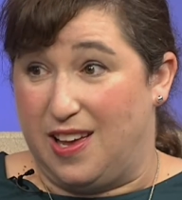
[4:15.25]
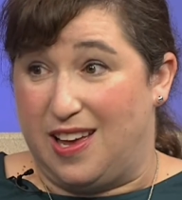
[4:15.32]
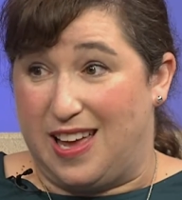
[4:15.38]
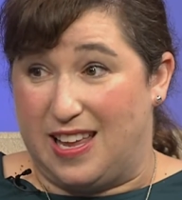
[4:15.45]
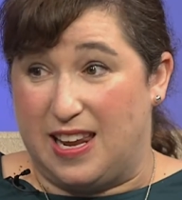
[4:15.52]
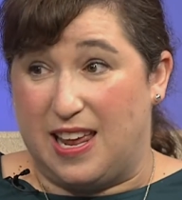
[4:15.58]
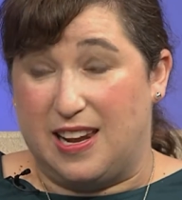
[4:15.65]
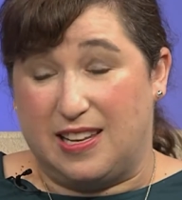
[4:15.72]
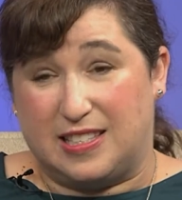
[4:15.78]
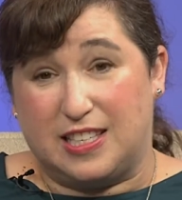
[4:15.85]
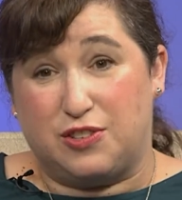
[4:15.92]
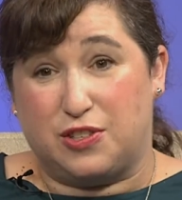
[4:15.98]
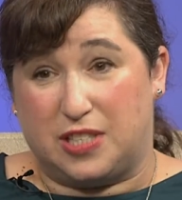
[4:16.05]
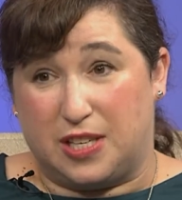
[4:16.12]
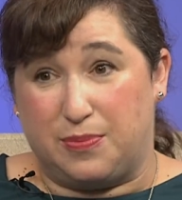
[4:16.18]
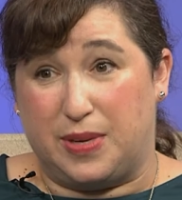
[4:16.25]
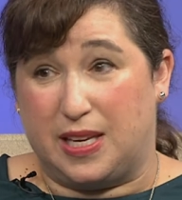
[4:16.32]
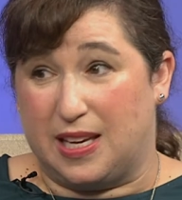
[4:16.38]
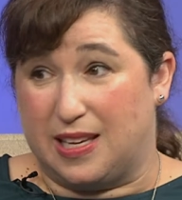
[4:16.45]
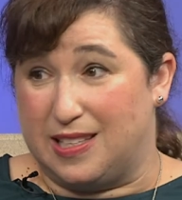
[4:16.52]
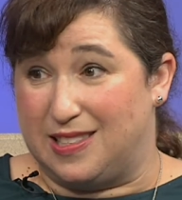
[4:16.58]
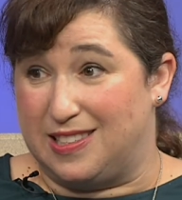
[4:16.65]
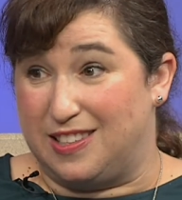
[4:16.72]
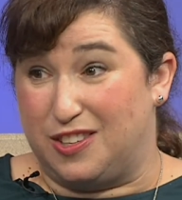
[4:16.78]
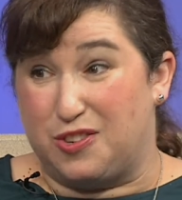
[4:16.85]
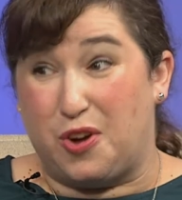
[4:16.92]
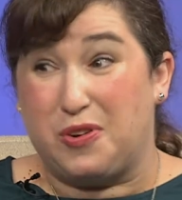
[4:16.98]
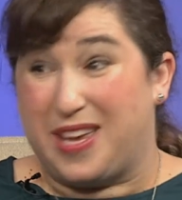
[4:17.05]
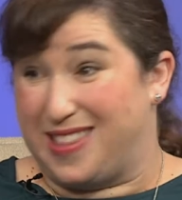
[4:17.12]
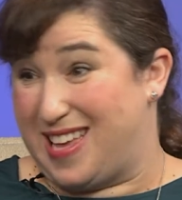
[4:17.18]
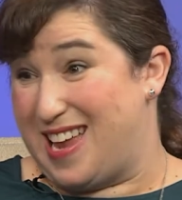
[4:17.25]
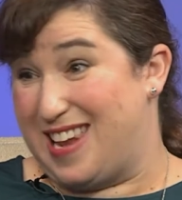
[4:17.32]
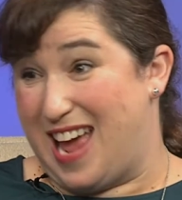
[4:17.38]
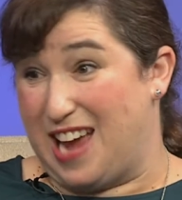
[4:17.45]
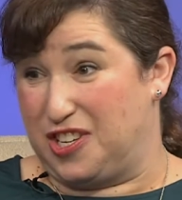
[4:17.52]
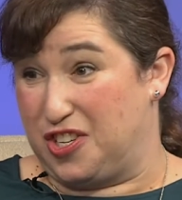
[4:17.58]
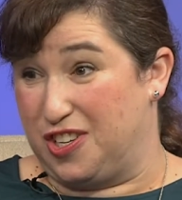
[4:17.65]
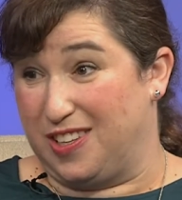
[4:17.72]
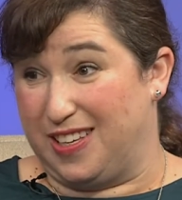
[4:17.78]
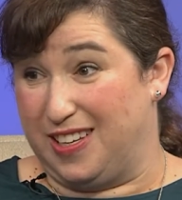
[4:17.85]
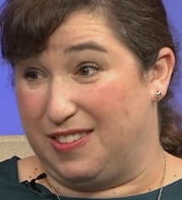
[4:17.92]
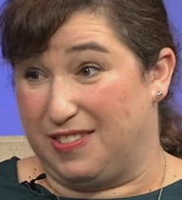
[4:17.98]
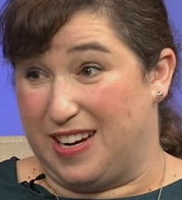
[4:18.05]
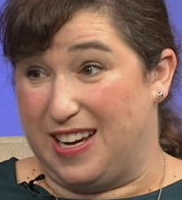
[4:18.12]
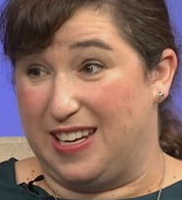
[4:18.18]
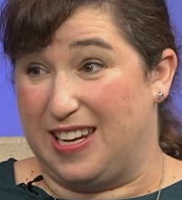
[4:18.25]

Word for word: and, and it's interesting because you don't get that nationally, right?